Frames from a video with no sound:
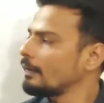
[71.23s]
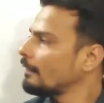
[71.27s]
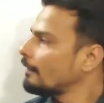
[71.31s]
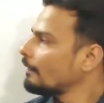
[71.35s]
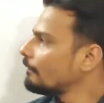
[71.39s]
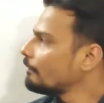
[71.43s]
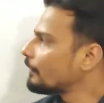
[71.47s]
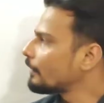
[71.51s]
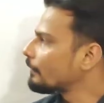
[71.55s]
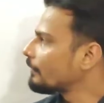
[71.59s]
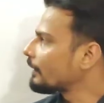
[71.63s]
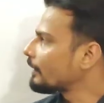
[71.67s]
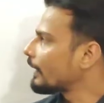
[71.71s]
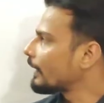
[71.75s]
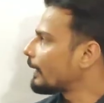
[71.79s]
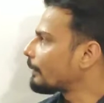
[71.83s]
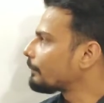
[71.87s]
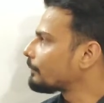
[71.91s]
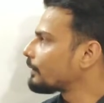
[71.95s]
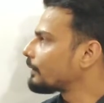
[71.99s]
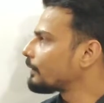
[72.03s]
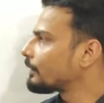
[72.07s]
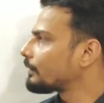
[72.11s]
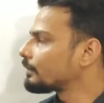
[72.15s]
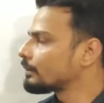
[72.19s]
where we
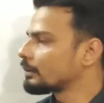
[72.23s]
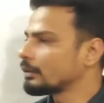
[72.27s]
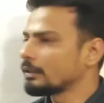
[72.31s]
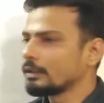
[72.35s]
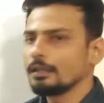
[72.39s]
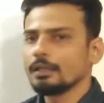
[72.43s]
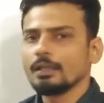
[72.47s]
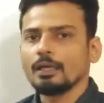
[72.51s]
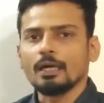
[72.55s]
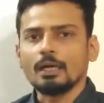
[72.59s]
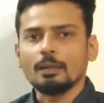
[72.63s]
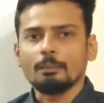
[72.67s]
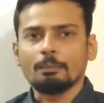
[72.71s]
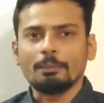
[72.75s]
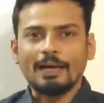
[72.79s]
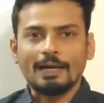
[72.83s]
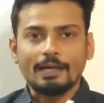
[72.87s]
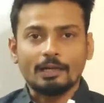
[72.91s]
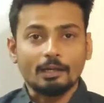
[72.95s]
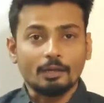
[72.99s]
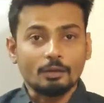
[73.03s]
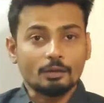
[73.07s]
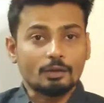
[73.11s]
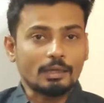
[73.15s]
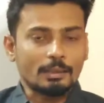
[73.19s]
have the
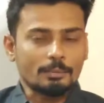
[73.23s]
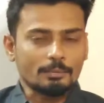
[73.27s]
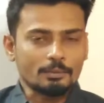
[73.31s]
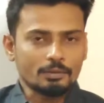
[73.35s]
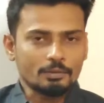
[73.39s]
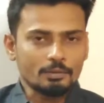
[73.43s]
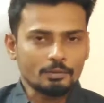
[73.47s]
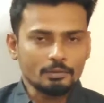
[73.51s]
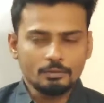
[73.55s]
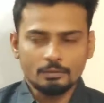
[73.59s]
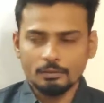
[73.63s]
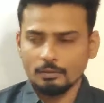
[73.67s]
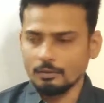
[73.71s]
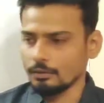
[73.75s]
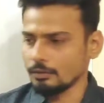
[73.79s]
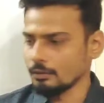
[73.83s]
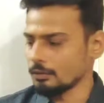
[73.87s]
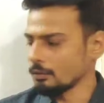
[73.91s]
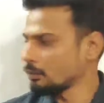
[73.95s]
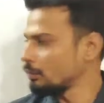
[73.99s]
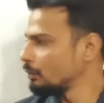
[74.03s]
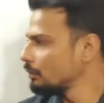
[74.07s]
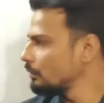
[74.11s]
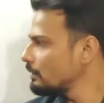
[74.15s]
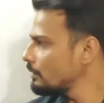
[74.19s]
parallelogram
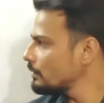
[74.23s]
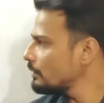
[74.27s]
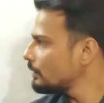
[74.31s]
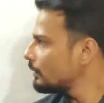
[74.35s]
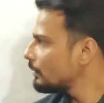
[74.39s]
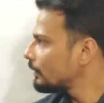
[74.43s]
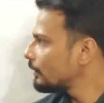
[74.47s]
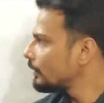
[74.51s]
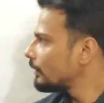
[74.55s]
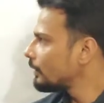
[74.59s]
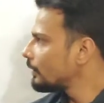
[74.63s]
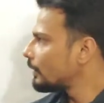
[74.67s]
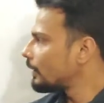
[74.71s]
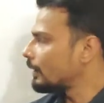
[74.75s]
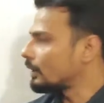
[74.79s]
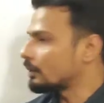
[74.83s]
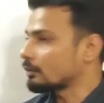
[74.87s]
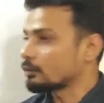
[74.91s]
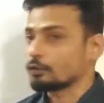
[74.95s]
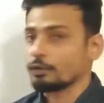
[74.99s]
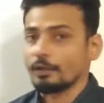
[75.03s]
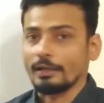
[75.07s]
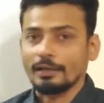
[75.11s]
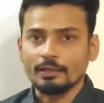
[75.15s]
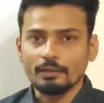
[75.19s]
rule,
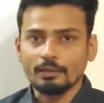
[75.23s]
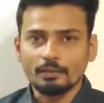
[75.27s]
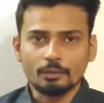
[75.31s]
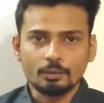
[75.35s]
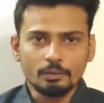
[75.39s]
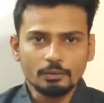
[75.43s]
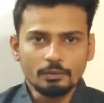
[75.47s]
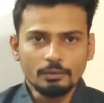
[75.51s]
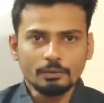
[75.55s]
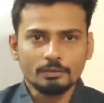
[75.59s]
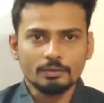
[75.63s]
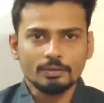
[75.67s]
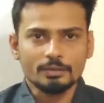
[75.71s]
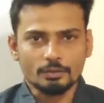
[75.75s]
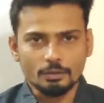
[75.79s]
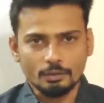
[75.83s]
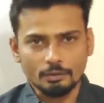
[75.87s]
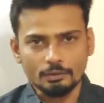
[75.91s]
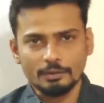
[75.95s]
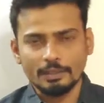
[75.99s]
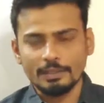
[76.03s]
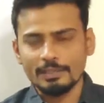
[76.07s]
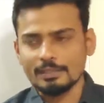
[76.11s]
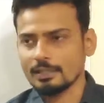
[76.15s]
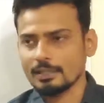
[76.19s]
triangle rule. These
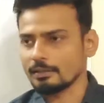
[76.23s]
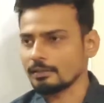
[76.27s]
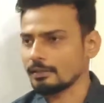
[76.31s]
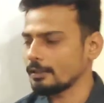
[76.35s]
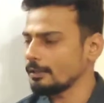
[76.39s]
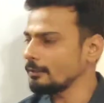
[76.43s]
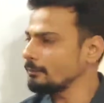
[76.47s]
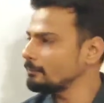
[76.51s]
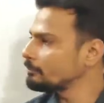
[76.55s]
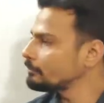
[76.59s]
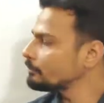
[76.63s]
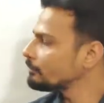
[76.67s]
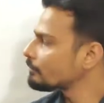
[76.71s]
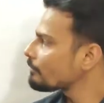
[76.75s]
all things are there.